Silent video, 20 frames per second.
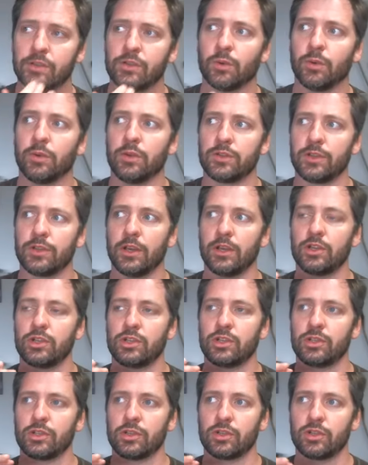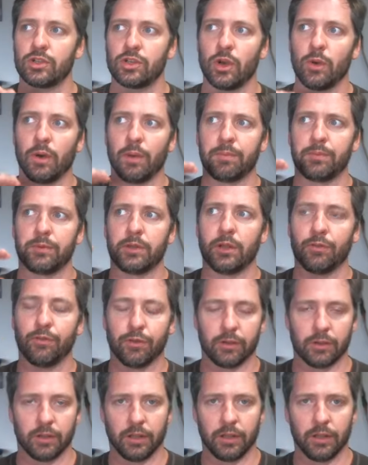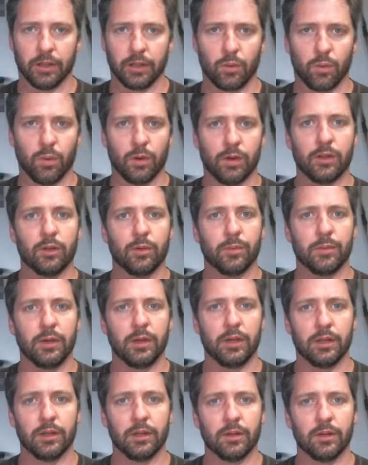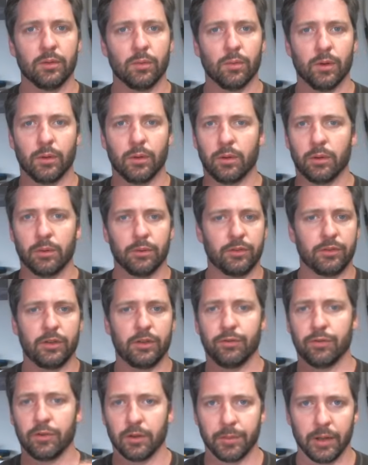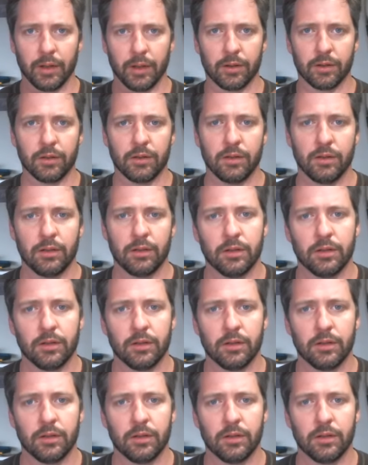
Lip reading: So when you say show up differently, like what do you mean? What was different about it?